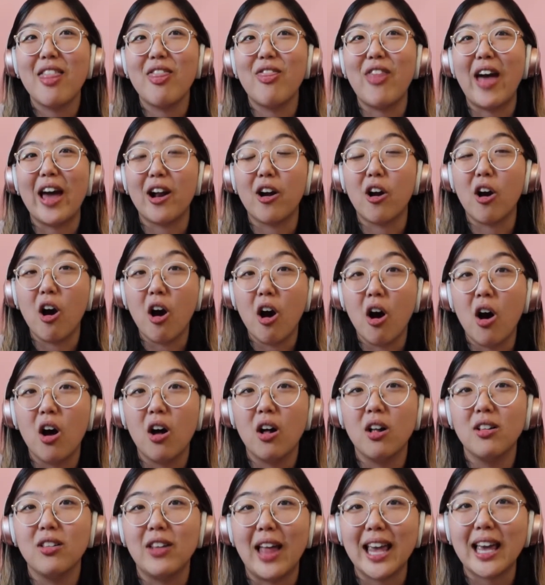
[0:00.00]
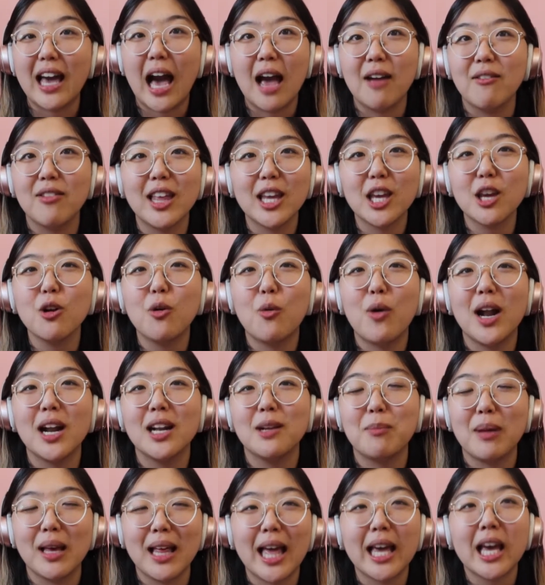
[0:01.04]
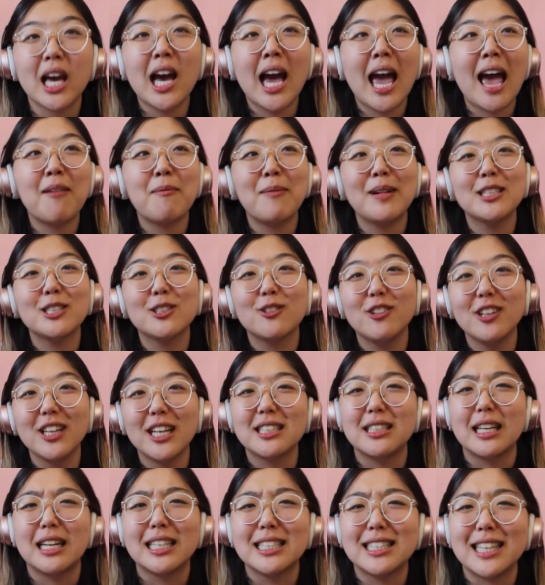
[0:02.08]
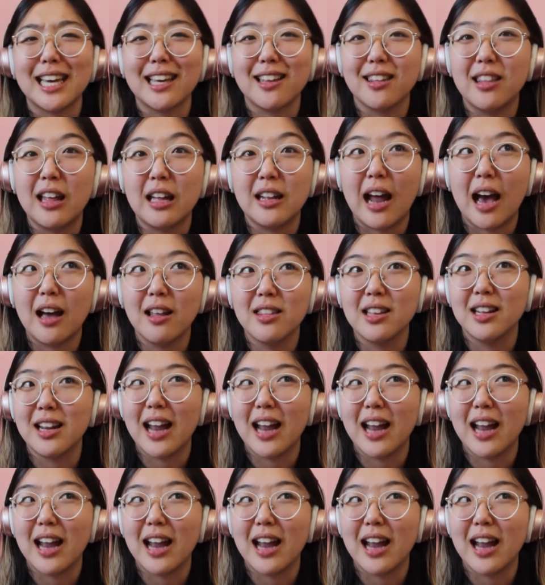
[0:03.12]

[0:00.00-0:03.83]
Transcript: that are all like you don't want to be like, I have my school list and it's like the